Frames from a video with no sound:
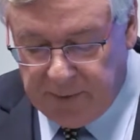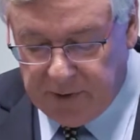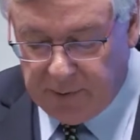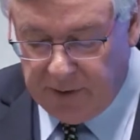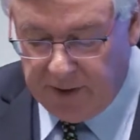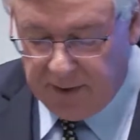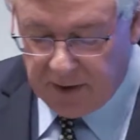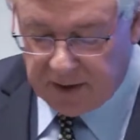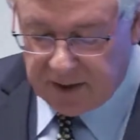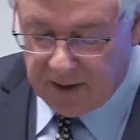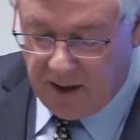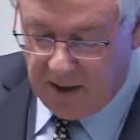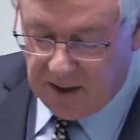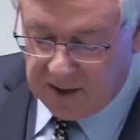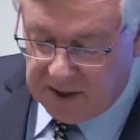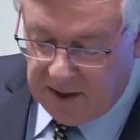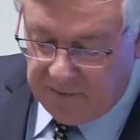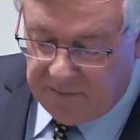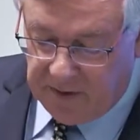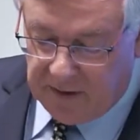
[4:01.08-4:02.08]
between the
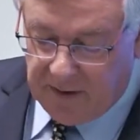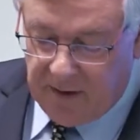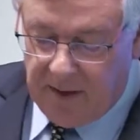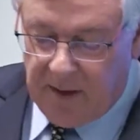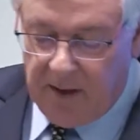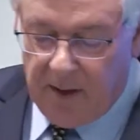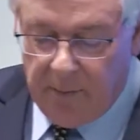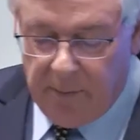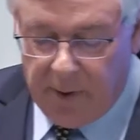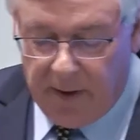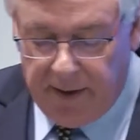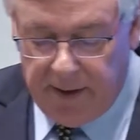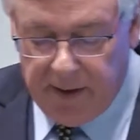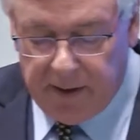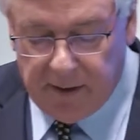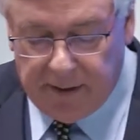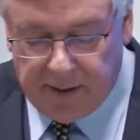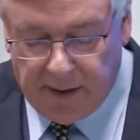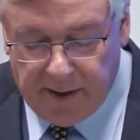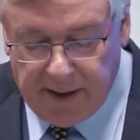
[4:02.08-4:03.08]
scientific,
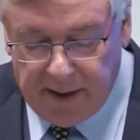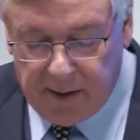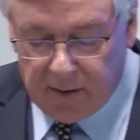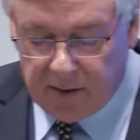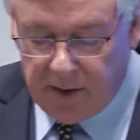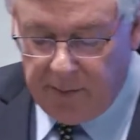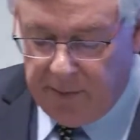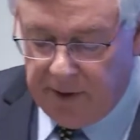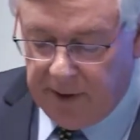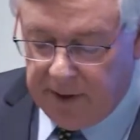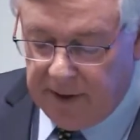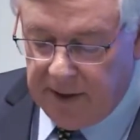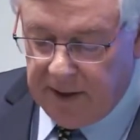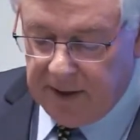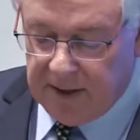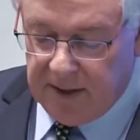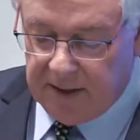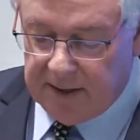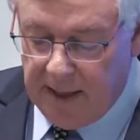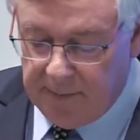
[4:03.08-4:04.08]
political and legal
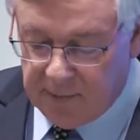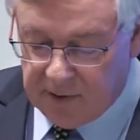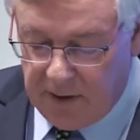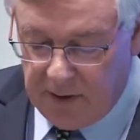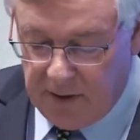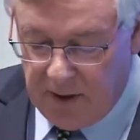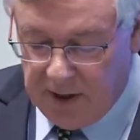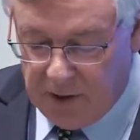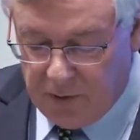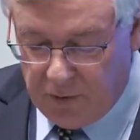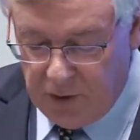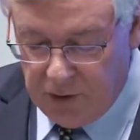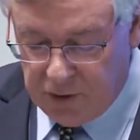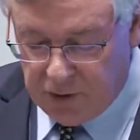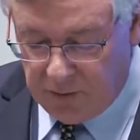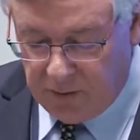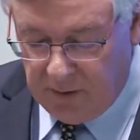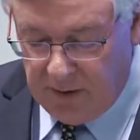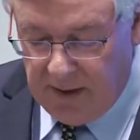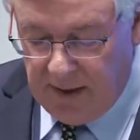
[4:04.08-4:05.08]
communities is absolutely
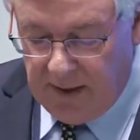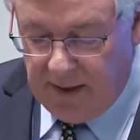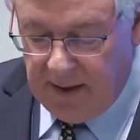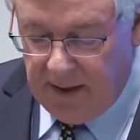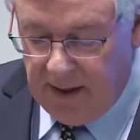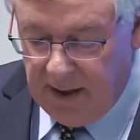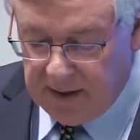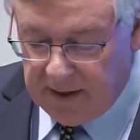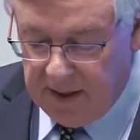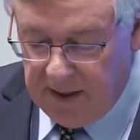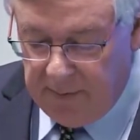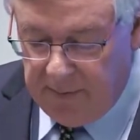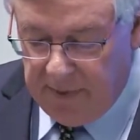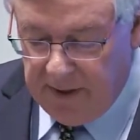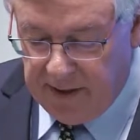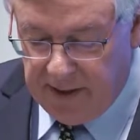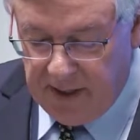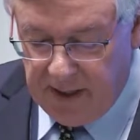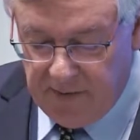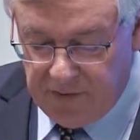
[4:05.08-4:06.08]
crucial, as the
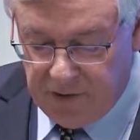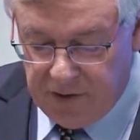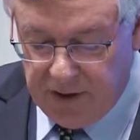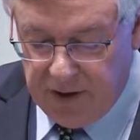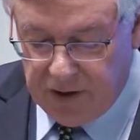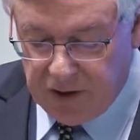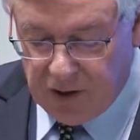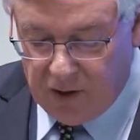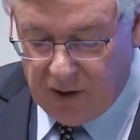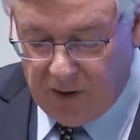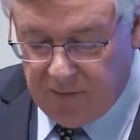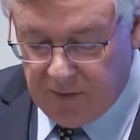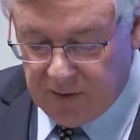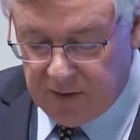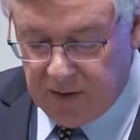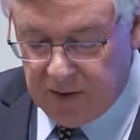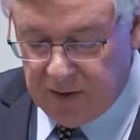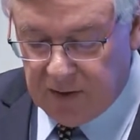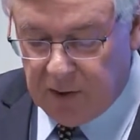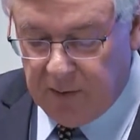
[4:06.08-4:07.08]
ability of judicial
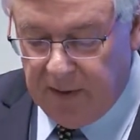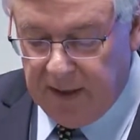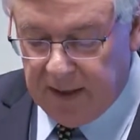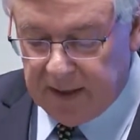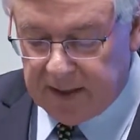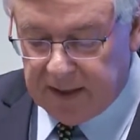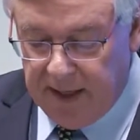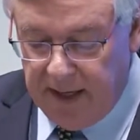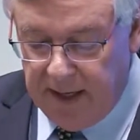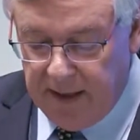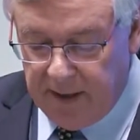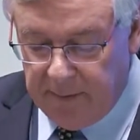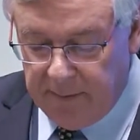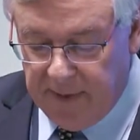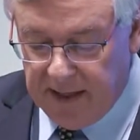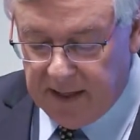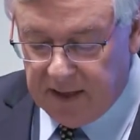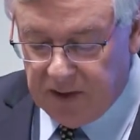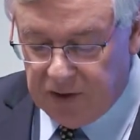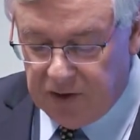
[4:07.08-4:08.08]
officers to understand and
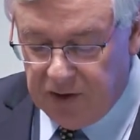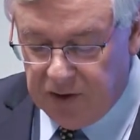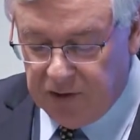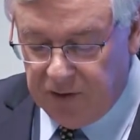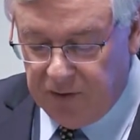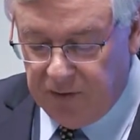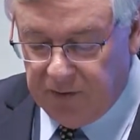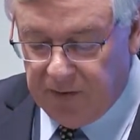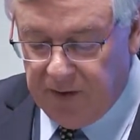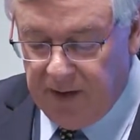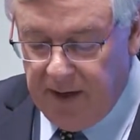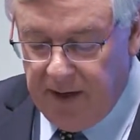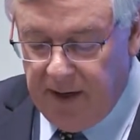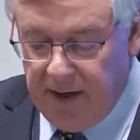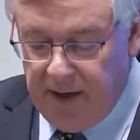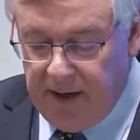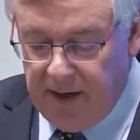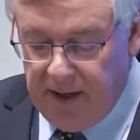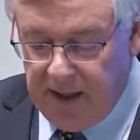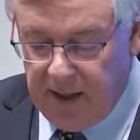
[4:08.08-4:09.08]
make decisions
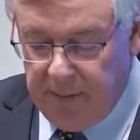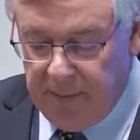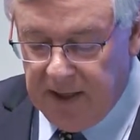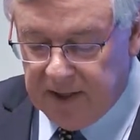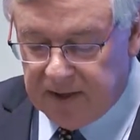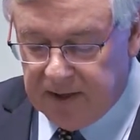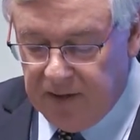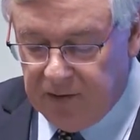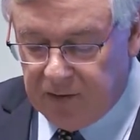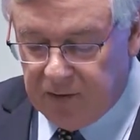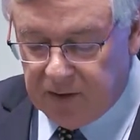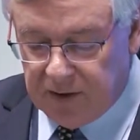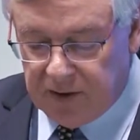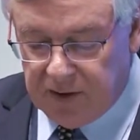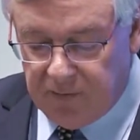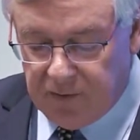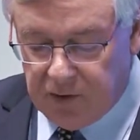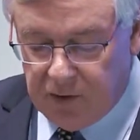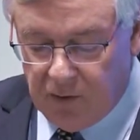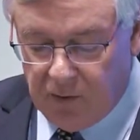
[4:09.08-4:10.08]
in the best interests
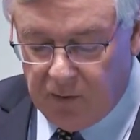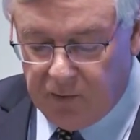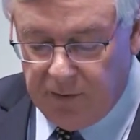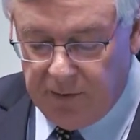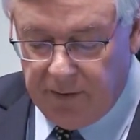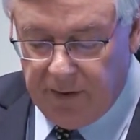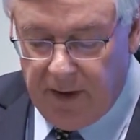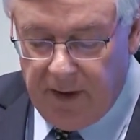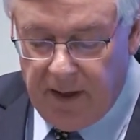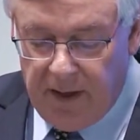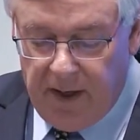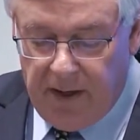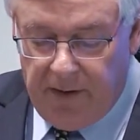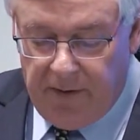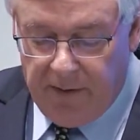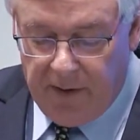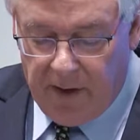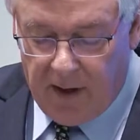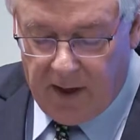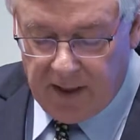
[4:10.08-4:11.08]
of children
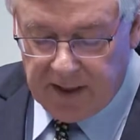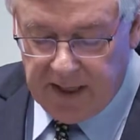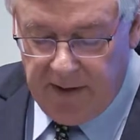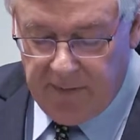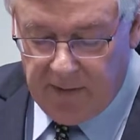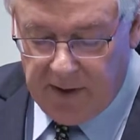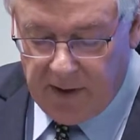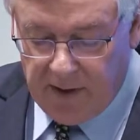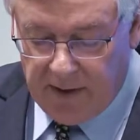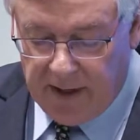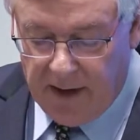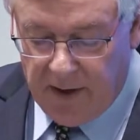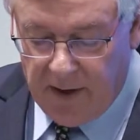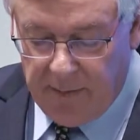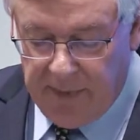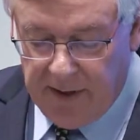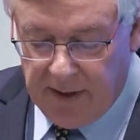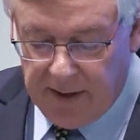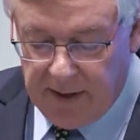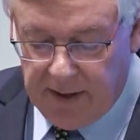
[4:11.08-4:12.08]
relies heavily on our
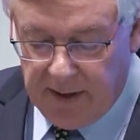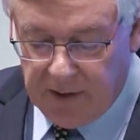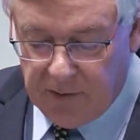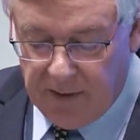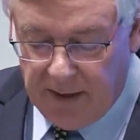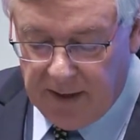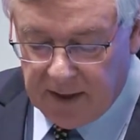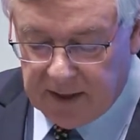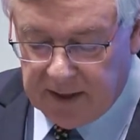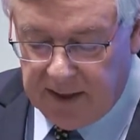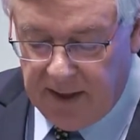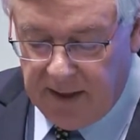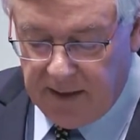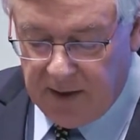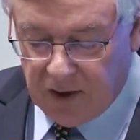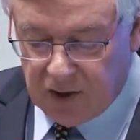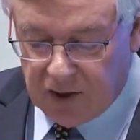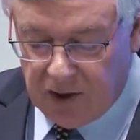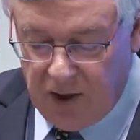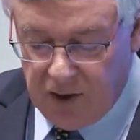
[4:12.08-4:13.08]
ability to understand
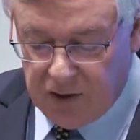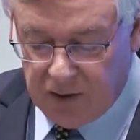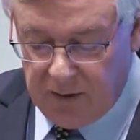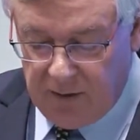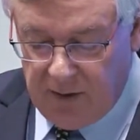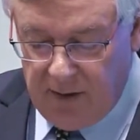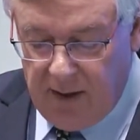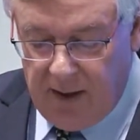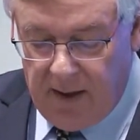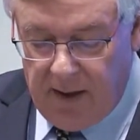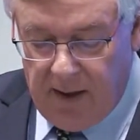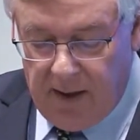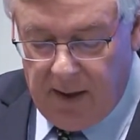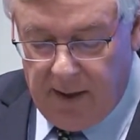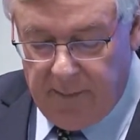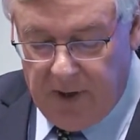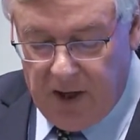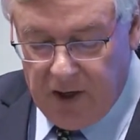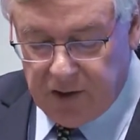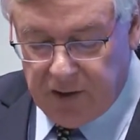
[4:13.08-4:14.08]
the social,
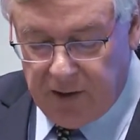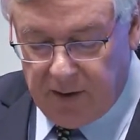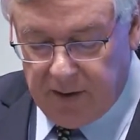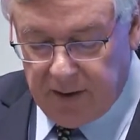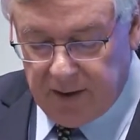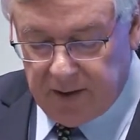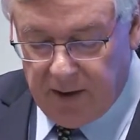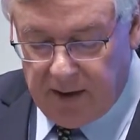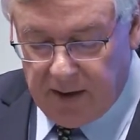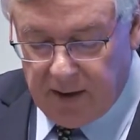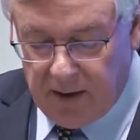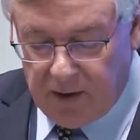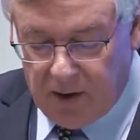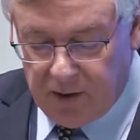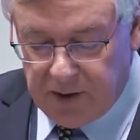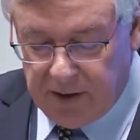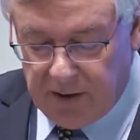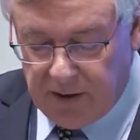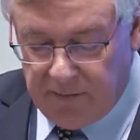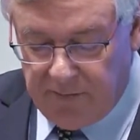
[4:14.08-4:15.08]
emotional and
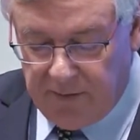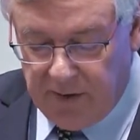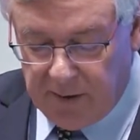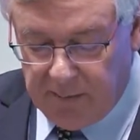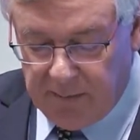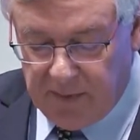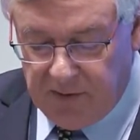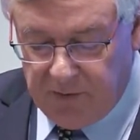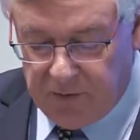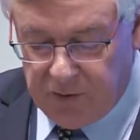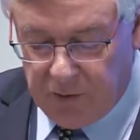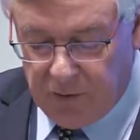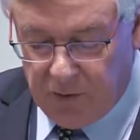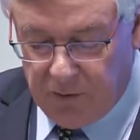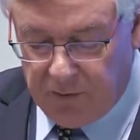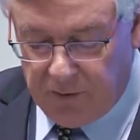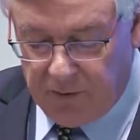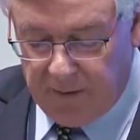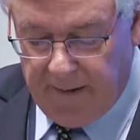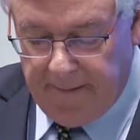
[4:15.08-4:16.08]
psychological development of
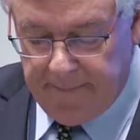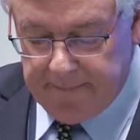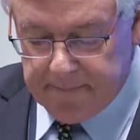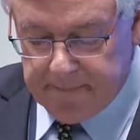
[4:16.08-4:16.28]
children,